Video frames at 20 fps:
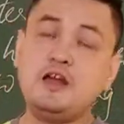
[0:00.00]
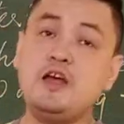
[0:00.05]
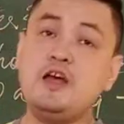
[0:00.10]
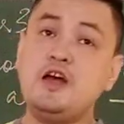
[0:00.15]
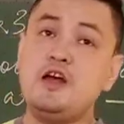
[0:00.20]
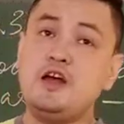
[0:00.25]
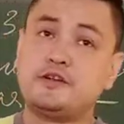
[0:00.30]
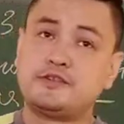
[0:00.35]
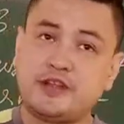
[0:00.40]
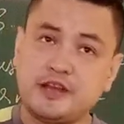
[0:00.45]

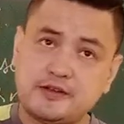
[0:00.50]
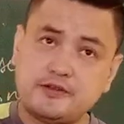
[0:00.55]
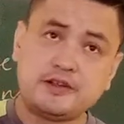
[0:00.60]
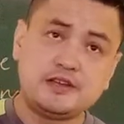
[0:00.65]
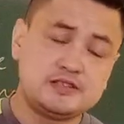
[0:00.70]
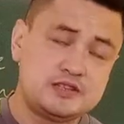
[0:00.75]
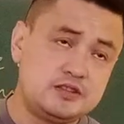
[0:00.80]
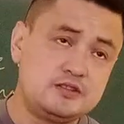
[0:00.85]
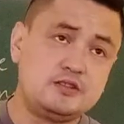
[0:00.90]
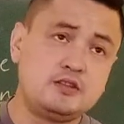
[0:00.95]

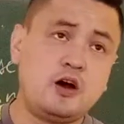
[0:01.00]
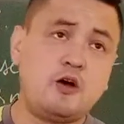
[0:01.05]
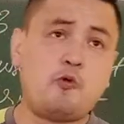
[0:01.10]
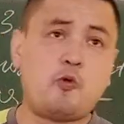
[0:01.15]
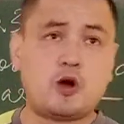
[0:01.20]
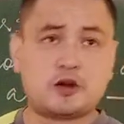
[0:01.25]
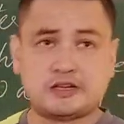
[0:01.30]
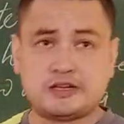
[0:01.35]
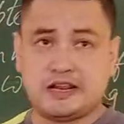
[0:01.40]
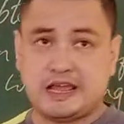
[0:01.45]
Decreasing the
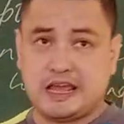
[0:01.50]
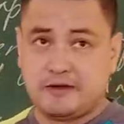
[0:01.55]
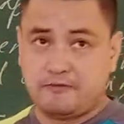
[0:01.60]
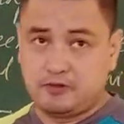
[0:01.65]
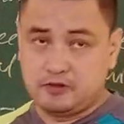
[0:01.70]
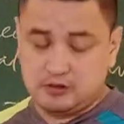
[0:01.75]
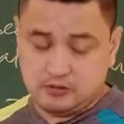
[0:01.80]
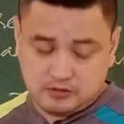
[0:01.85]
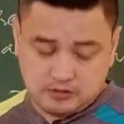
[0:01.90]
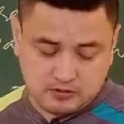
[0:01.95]
water
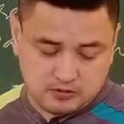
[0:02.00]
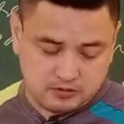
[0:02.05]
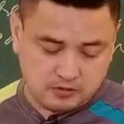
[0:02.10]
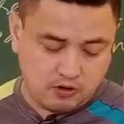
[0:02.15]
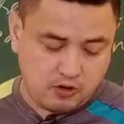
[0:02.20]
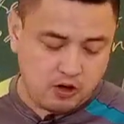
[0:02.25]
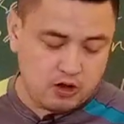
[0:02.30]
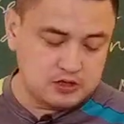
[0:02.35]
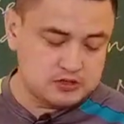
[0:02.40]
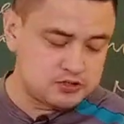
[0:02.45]
level
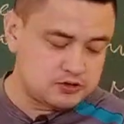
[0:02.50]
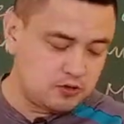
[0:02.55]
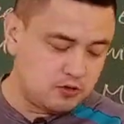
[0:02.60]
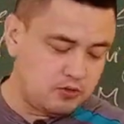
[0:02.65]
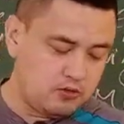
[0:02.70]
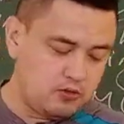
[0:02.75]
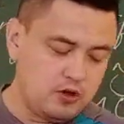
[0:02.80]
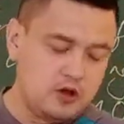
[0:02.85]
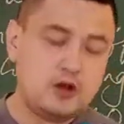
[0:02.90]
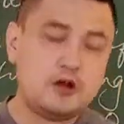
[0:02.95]

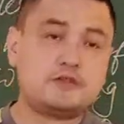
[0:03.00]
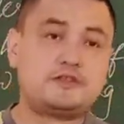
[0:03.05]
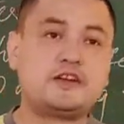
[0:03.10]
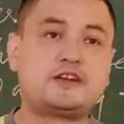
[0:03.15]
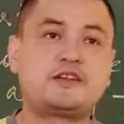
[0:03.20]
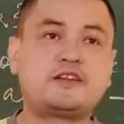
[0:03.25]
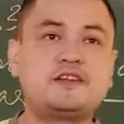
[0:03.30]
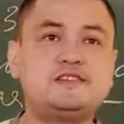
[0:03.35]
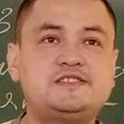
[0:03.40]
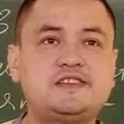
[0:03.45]
also
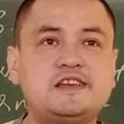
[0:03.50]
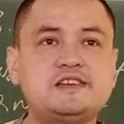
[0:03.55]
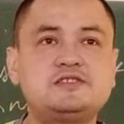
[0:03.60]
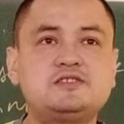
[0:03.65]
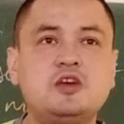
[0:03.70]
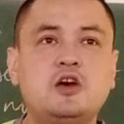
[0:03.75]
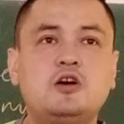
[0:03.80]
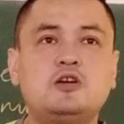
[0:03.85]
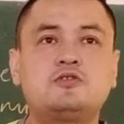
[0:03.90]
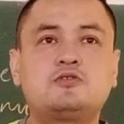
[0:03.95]
decreases
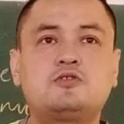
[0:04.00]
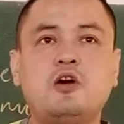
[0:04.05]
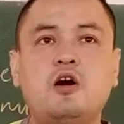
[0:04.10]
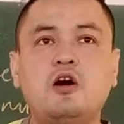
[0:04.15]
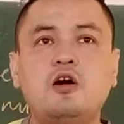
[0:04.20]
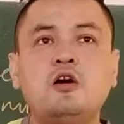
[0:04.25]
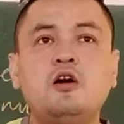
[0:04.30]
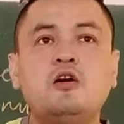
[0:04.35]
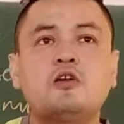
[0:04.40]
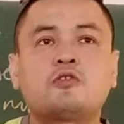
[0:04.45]

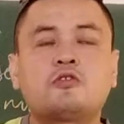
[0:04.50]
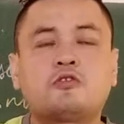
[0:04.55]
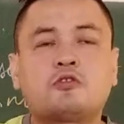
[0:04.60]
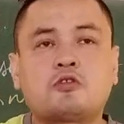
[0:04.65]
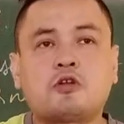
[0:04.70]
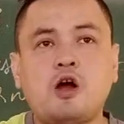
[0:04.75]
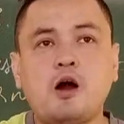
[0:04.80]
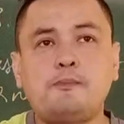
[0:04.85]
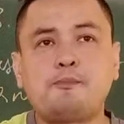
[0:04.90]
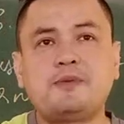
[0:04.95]
the
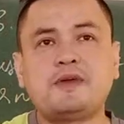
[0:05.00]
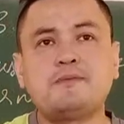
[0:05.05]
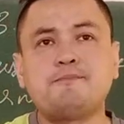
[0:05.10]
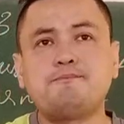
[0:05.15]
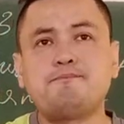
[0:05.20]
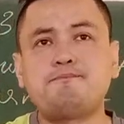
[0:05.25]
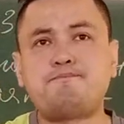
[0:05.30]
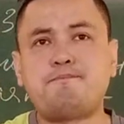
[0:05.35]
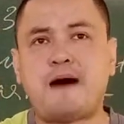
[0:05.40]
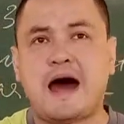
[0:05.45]

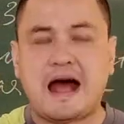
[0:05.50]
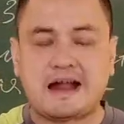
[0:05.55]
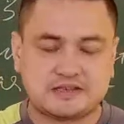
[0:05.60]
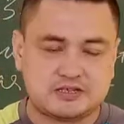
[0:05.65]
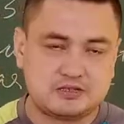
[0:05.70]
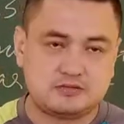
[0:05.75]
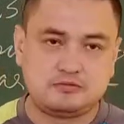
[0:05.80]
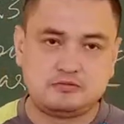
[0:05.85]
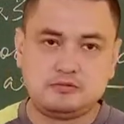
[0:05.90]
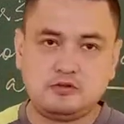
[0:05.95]
cropping
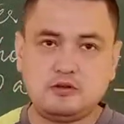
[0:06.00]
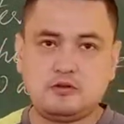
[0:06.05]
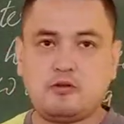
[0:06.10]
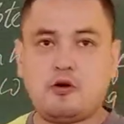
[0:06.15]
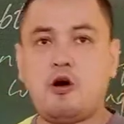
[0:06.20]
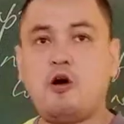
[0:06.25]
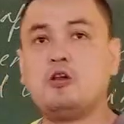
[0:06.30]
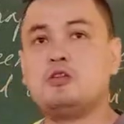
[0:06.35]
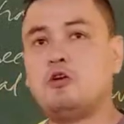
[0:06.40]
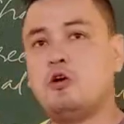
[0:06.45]
pattern
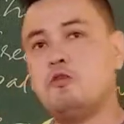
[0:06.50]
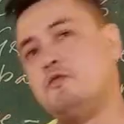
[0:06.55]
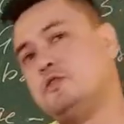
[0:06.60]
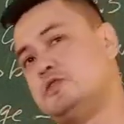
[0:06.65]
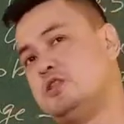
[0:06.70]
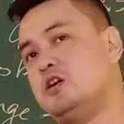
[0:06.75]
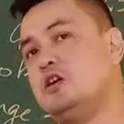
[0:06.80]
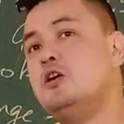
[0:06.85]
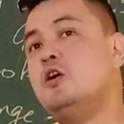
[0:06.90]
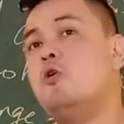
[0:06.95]
all over
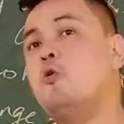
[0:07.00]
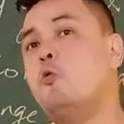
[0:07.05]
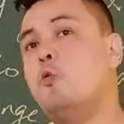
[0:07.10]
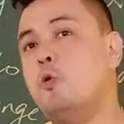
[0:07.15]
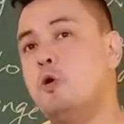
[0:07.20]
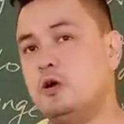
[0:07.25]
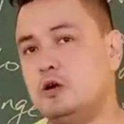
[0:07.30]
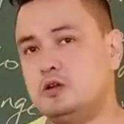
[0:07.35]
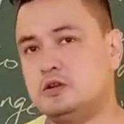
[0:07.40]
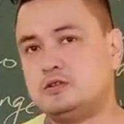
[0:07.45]
the
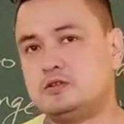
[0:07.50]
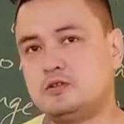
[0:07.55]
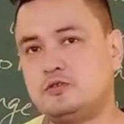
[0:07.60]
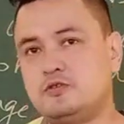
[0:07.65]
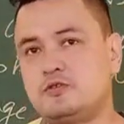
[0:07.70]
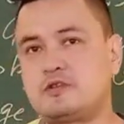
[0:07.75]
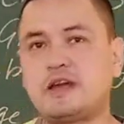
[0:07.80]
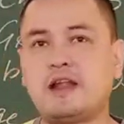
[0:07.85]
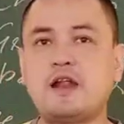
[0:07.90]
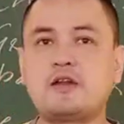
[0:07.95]
world. You
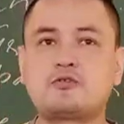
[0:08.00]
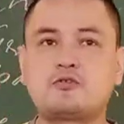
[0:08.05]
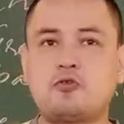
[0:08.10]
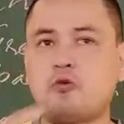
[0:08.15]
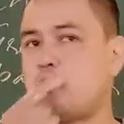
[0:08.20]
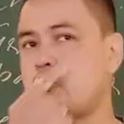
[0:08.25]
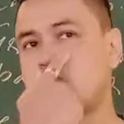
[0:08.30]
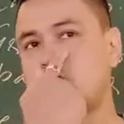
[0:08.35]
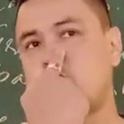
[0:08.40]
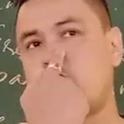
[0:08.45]
cannot
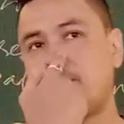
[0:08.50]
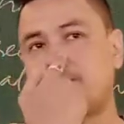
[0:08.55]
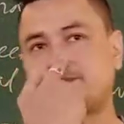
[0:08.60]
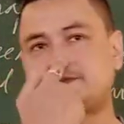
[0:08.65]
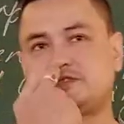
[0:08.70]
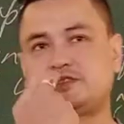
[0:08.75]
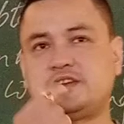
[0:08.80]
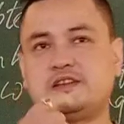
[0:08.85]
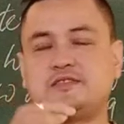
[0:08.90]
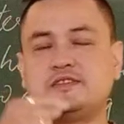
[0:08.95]
grow
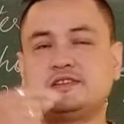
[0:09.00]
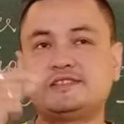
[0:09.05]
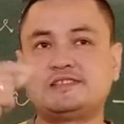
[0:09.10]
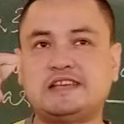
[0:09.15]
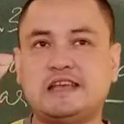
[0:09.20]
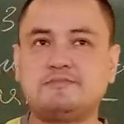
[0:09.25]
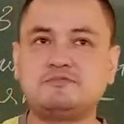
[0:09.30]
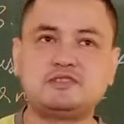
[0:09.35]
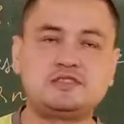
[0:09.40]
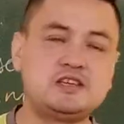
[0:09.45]
crops in the
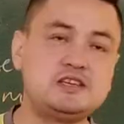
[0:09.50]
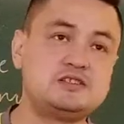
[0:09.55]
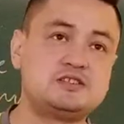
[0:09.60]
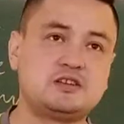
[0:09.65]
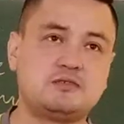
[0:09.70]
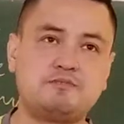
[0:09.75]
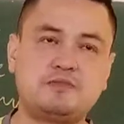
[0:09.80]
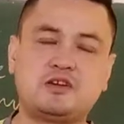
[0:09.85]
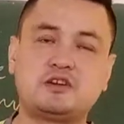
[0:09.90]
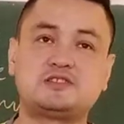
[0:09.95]
same
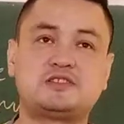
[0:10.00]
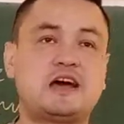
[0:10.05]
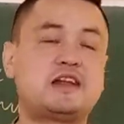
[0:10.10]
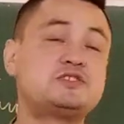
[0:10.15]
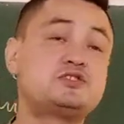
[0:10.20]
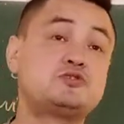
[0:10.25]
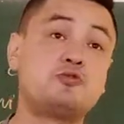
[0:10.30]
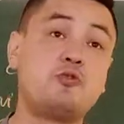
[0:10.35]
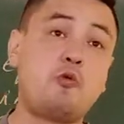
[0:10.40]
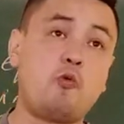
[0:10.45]
season because there is
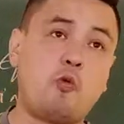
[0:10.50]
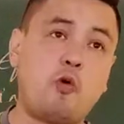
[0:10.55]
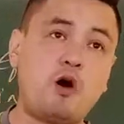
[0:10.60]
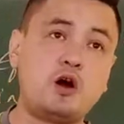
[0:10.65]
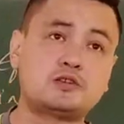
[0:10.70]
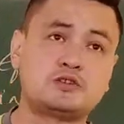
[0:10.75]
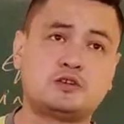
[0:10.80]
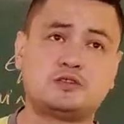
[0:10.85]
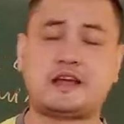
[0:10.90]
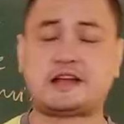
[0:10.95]
no
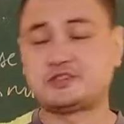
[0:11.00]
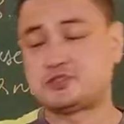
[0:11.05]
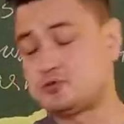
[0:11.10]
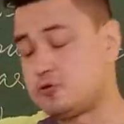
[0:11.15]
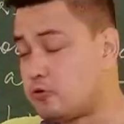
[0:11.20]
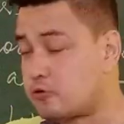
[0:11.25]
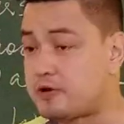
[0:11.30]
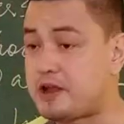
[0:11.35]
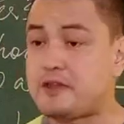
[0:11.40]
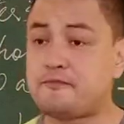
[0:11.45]
water, there is
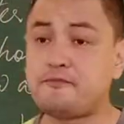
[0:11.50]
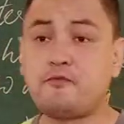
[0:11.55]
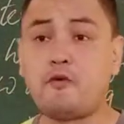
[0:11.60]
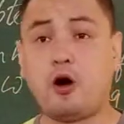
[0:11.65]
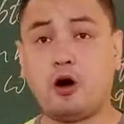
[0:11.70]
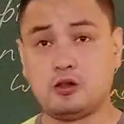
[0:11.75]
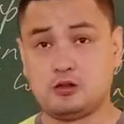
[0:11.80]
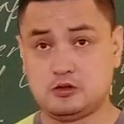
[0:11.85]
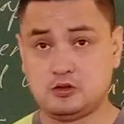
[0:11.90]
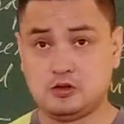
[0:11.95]
no
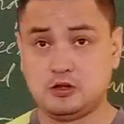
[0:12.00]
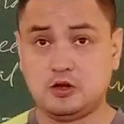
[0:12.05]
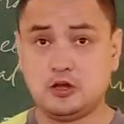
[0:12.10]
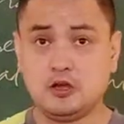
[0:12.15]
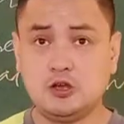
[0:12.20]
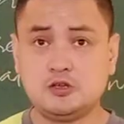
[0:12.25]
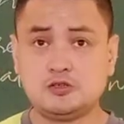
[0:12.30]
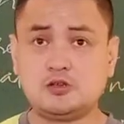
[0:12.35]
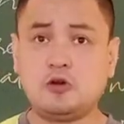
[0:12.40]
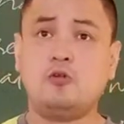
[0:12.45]
rainfall.
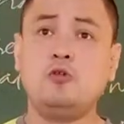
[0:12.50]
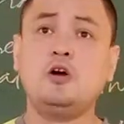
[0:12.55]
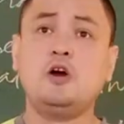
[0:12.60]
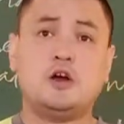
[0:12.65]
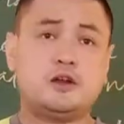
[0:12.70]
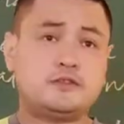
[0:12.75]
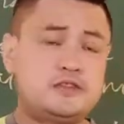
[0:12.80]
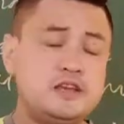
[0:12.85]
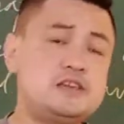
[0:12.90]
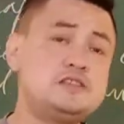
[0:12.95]
So
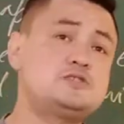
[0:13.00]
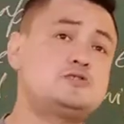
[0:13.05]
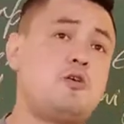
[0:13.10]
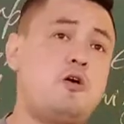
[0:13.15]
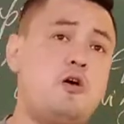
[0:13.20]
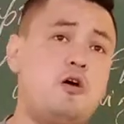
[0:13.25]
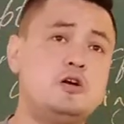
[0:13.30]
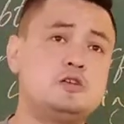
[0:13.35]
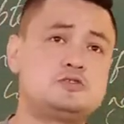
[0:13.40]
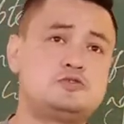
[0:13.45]
this
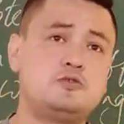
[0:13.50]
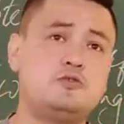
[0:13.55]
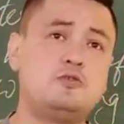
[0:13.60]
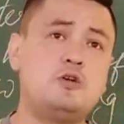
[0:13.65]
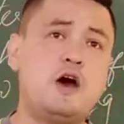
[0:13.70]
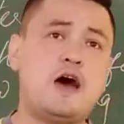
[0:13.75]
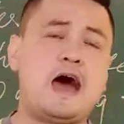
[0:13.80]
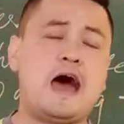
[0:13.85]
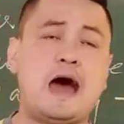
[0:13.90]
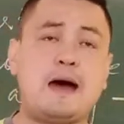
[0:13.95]

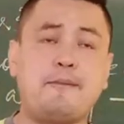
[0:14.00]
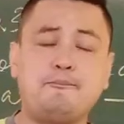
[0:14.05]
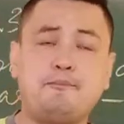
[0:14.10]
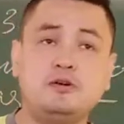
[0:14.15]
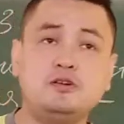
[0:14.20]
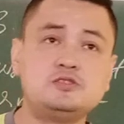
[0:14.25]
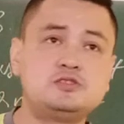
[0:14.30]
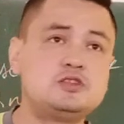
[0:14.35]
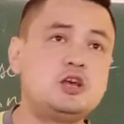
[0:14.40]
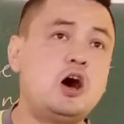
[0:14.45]
also
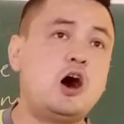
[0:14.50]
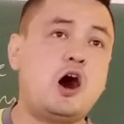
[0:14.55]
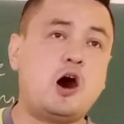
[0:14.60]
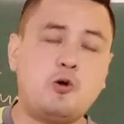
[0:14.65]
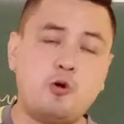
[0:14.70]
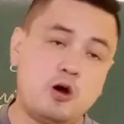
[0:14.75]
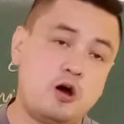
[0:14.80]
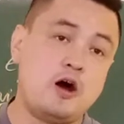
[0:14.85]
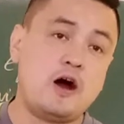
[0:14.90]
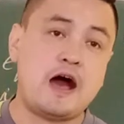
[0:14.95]
hampers
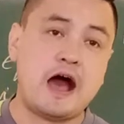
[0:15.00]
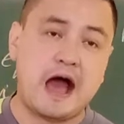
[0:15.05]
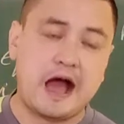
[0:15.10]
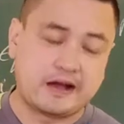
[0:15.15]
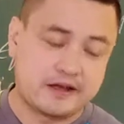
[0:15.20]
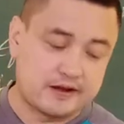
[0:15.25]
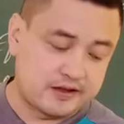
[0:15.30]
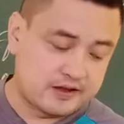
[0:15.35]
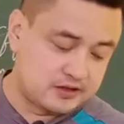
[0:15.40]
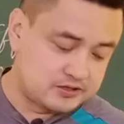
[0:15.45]
our
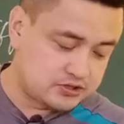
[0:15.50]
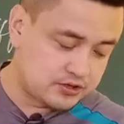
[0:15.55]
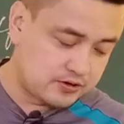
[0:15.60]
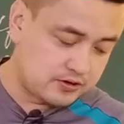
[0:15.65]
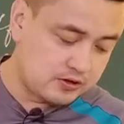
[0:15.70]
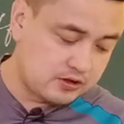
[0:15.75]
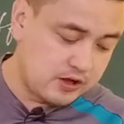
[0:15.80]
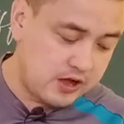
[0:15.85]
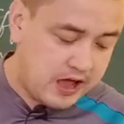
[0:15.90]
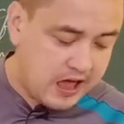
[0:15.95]

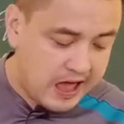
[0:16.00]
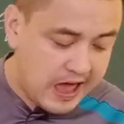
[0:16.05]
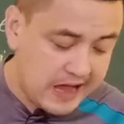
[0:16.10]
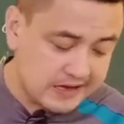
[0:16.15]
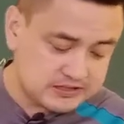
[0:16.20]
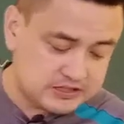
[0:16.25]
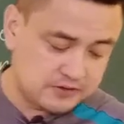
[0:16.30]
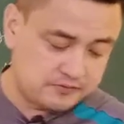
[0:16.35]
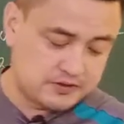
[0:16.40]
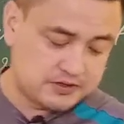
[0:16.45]
agricultural
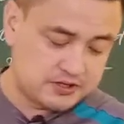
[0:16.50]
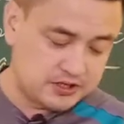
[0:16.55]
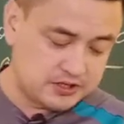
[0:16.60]
activities.